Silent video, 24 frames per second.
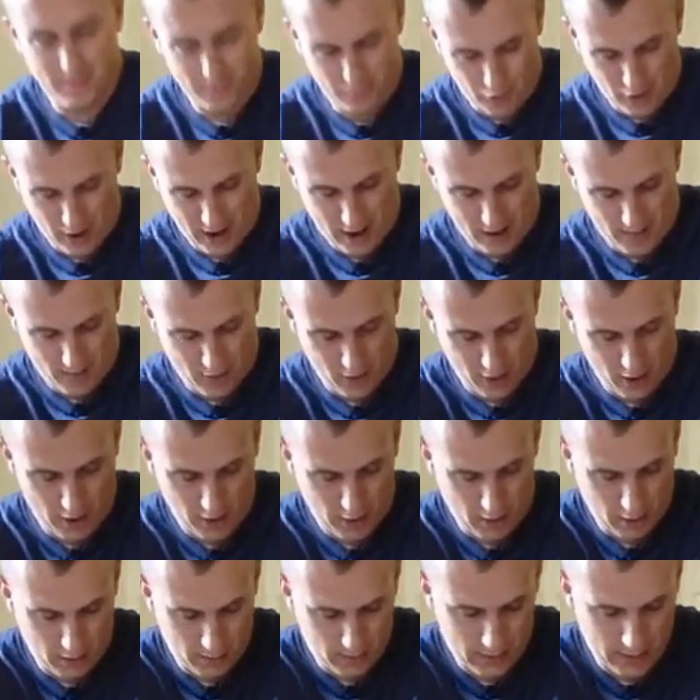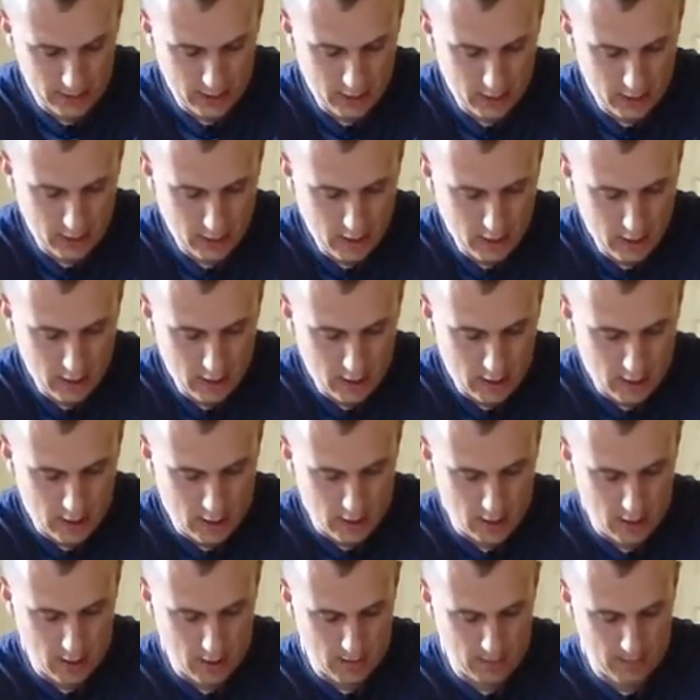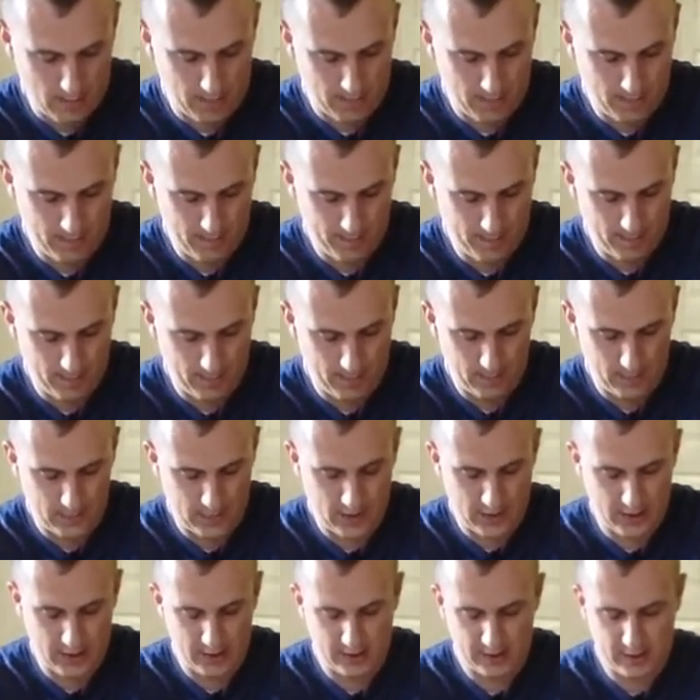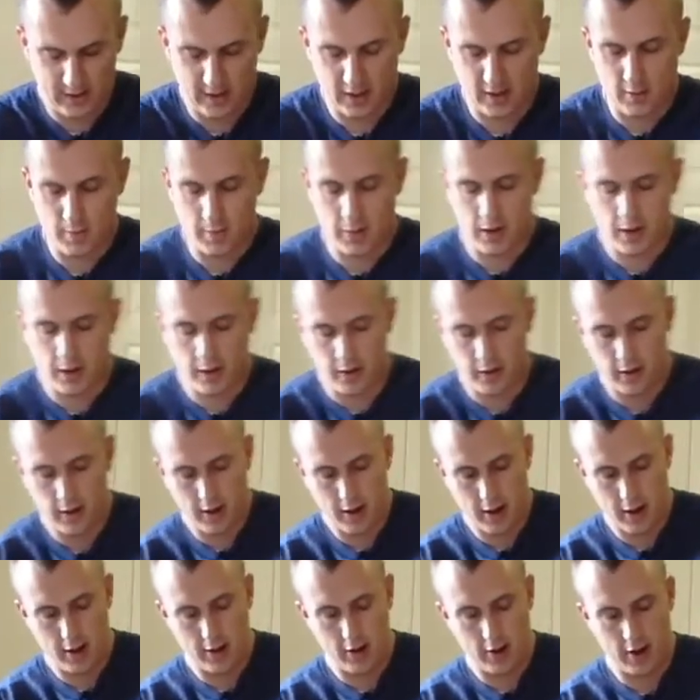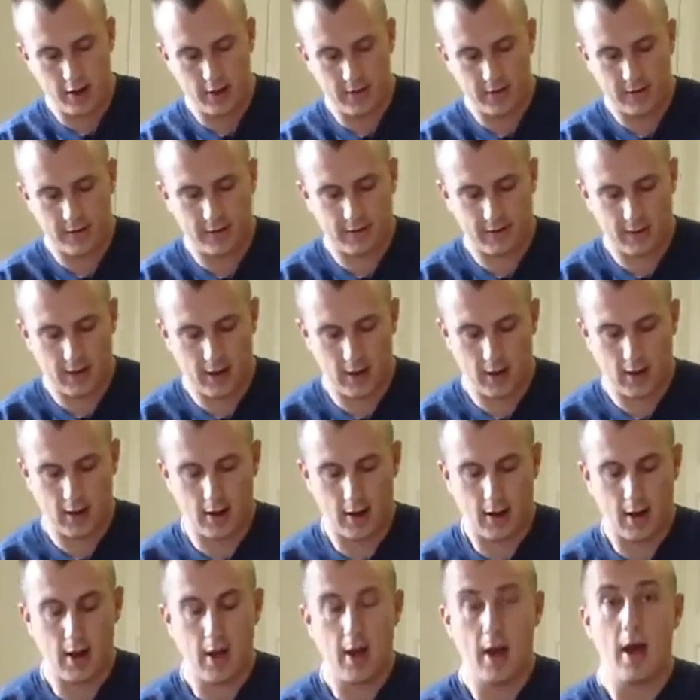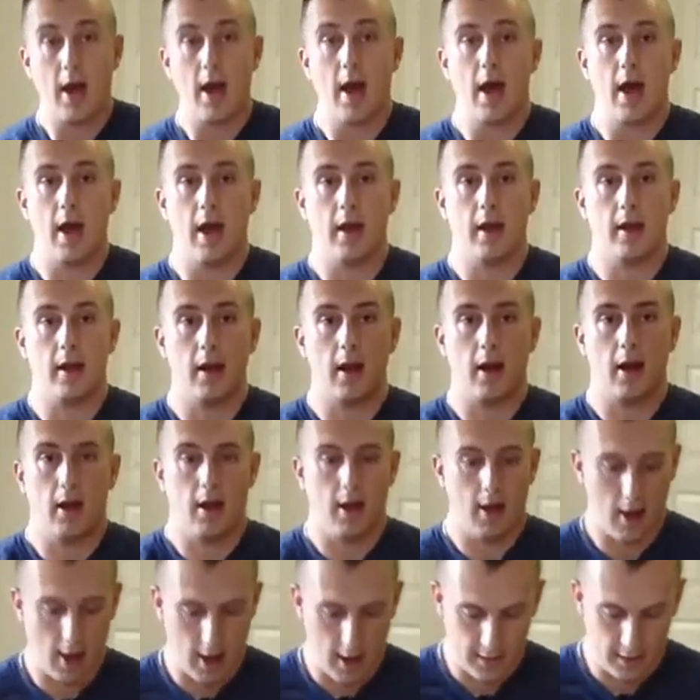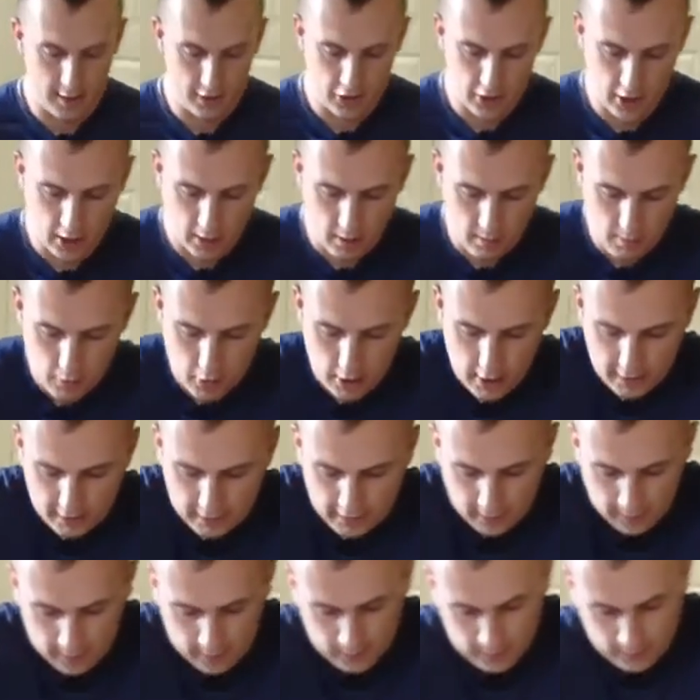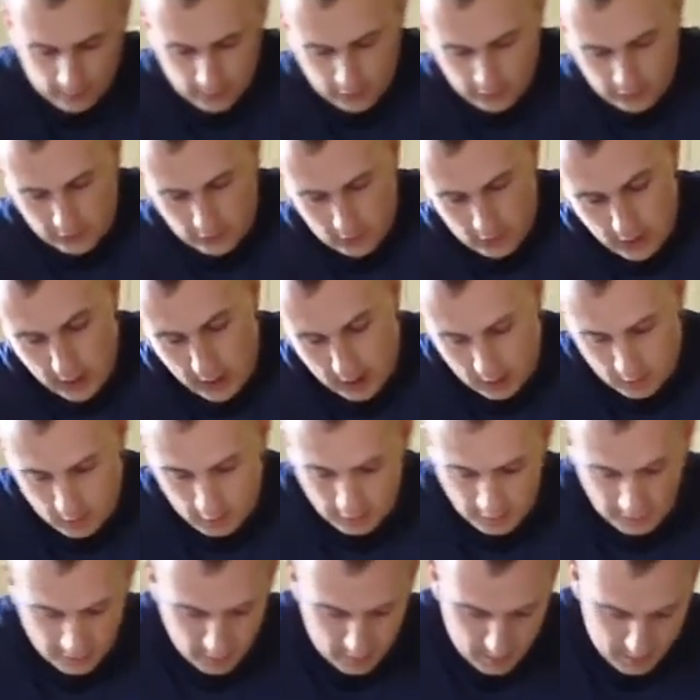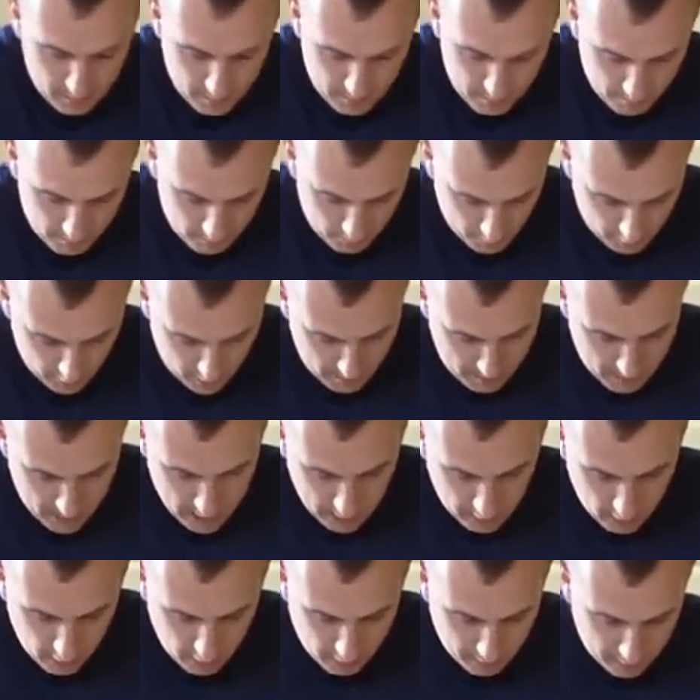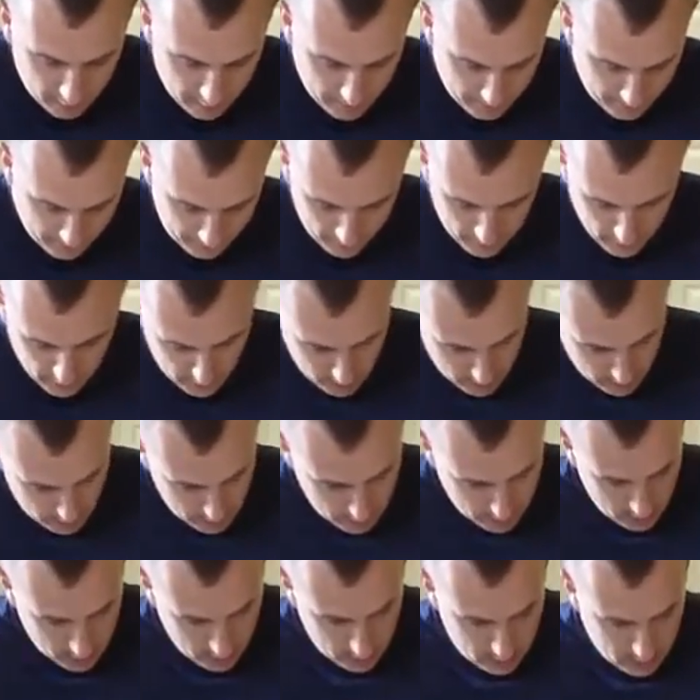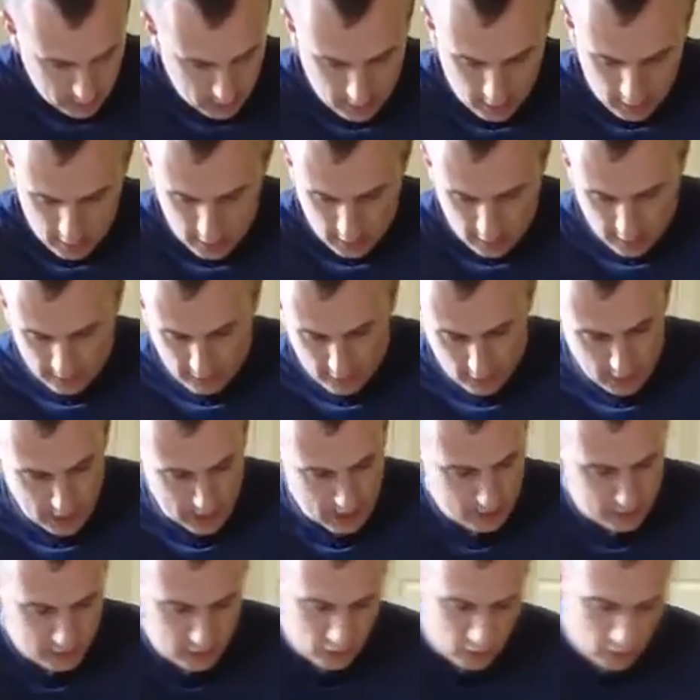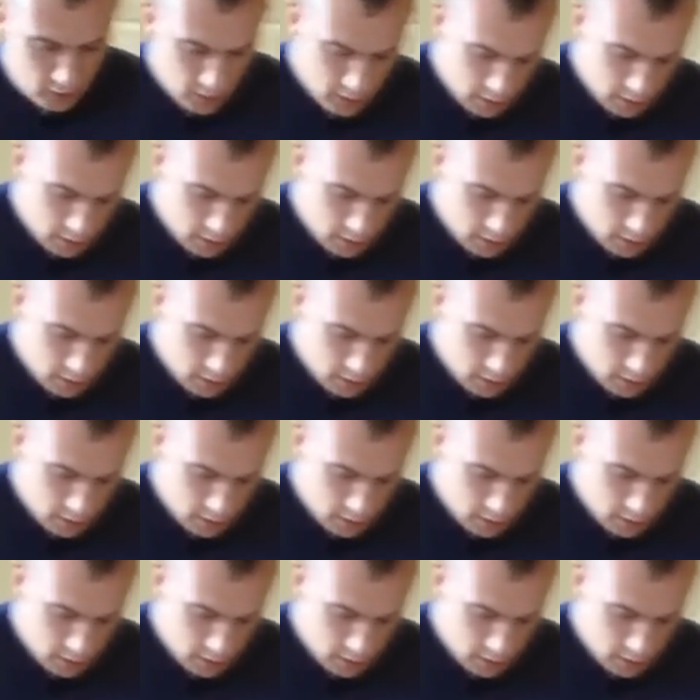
pry it apart a little bit to slit the butter underneath the skin and on the chicken breast. So again, we flip right back over. If you need to, you